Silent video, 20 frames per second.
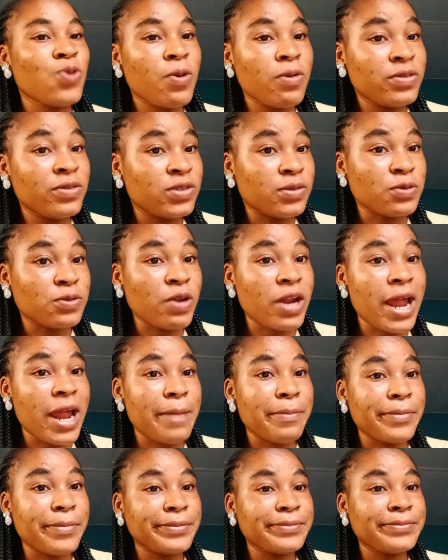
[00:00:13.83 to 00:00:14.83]

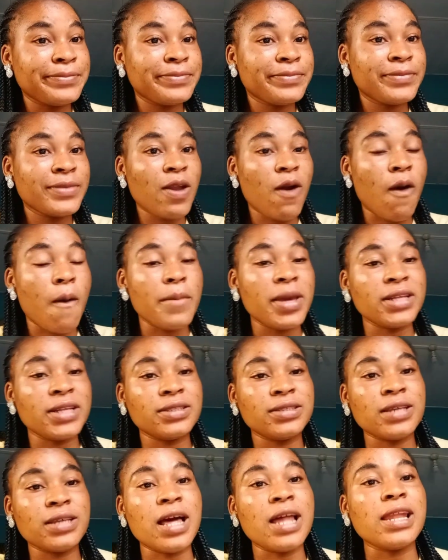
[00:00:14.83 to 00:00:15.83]
subscribe,
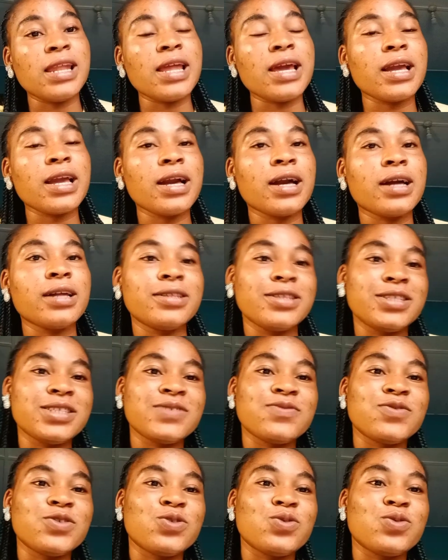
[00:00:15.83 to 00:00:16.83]
comment, and like this
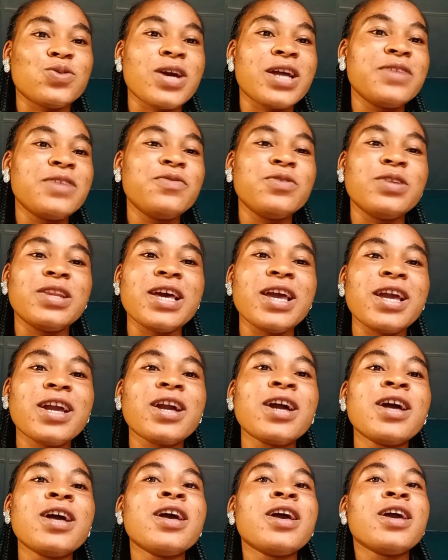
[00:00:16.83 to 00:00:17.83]
video. And if you like,
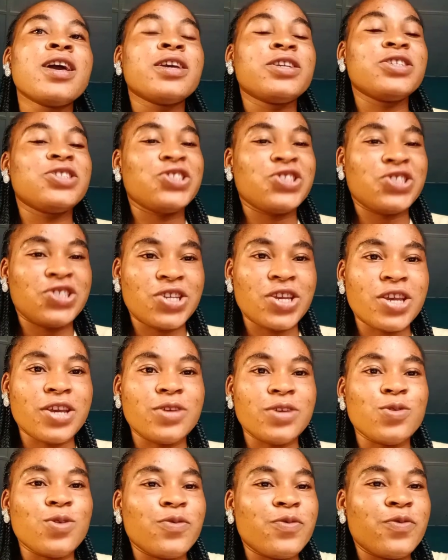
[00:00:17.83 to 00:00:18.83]
share.
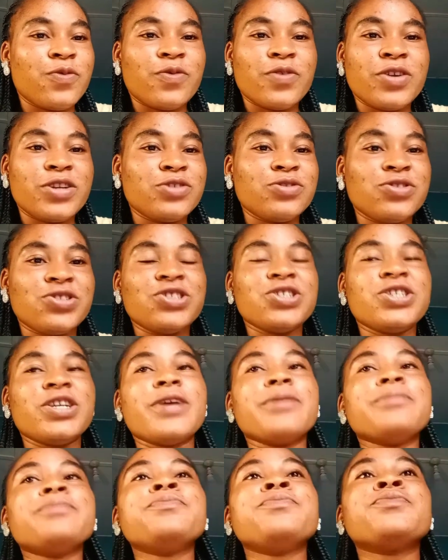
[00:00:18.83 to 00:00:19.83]
You're free to
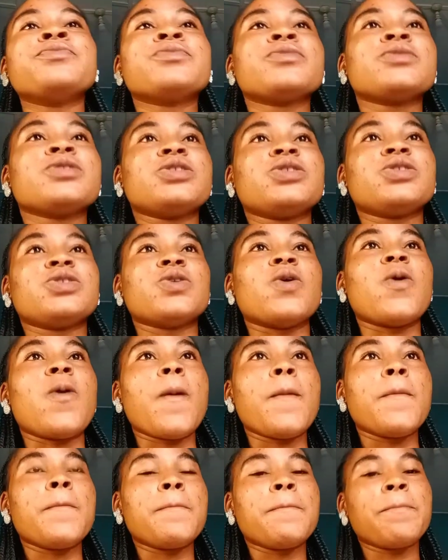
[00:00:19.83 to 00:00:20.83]
share.
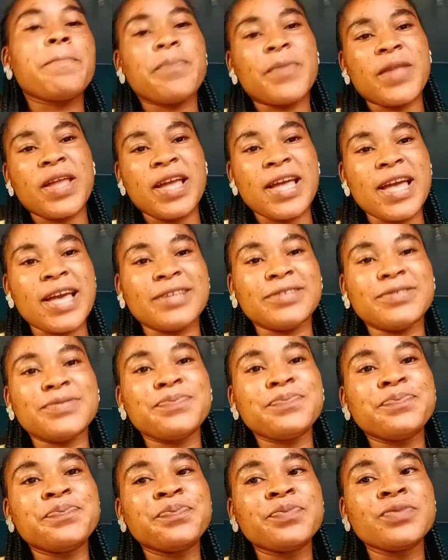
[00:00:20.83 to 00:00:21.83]
So, guys,
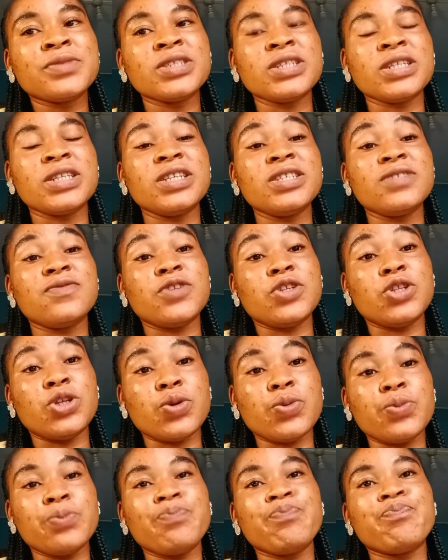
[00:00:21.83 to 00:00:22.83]
in this
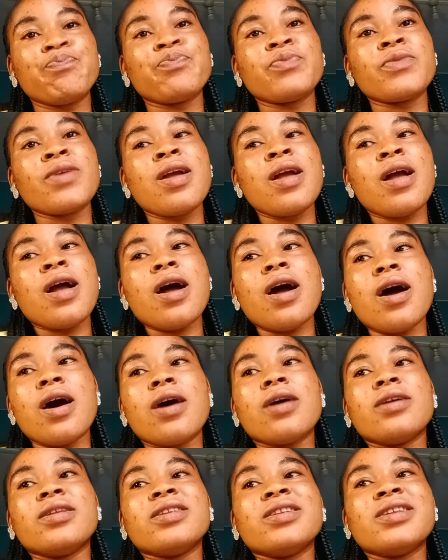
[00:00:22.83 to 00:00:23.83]
video,
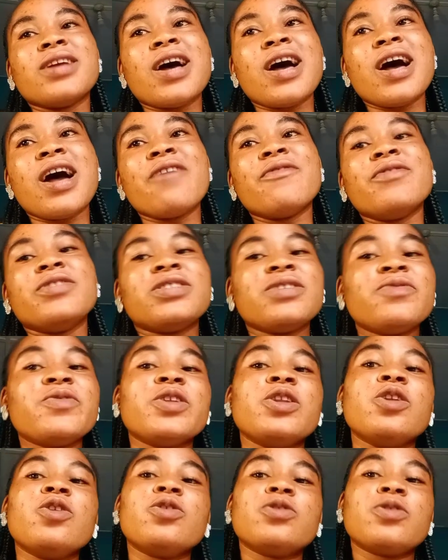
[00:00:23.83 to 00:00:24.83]
I've received a
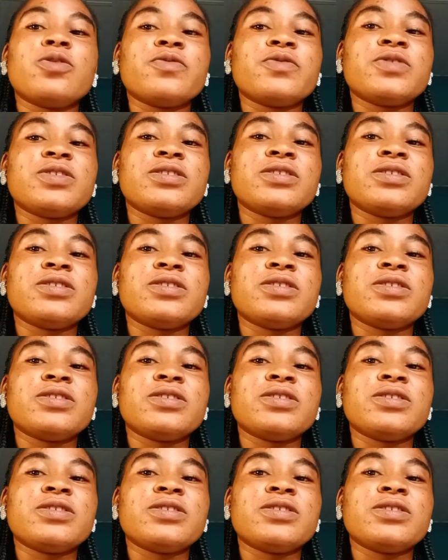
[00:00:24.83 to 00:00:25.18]
lot